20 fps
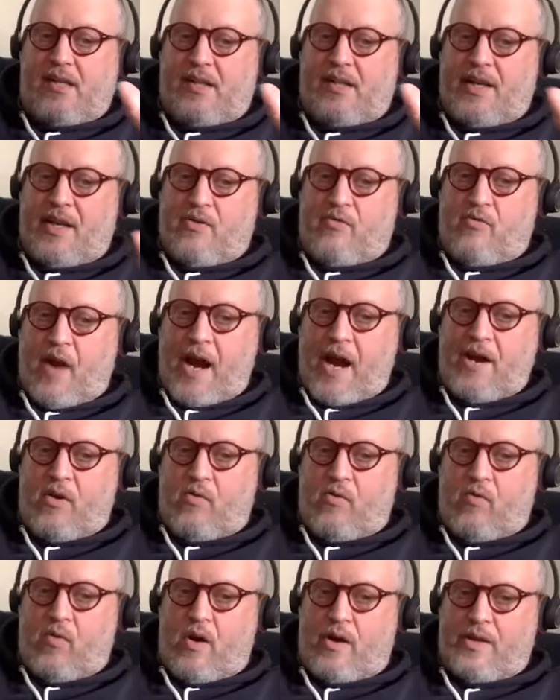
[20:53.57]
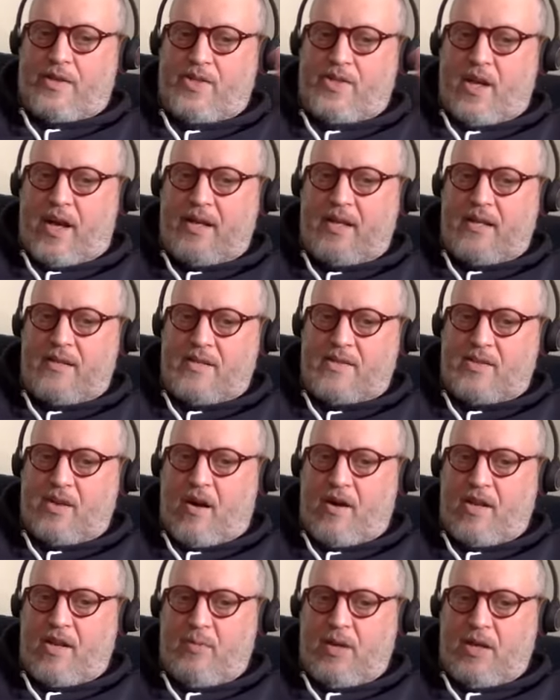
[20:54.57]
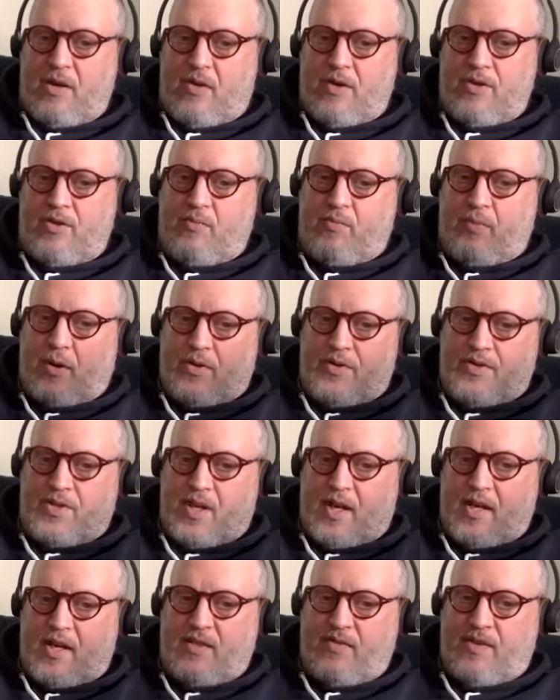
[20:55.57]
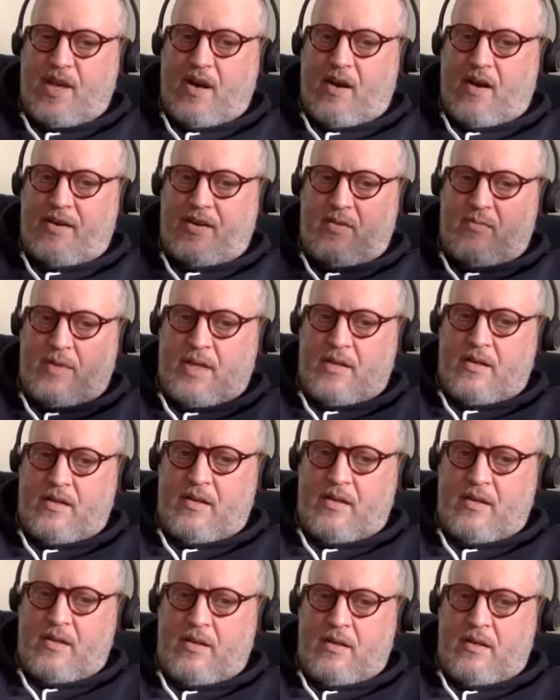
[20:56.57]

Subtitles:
clear right or wrong side in this argument, or do both sides of the argument